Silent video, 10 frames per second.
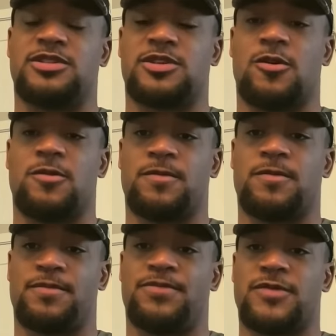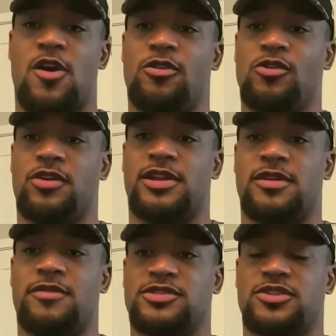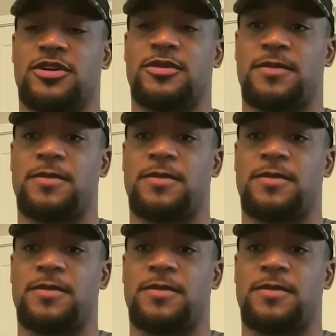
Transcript: So all glory to them for sure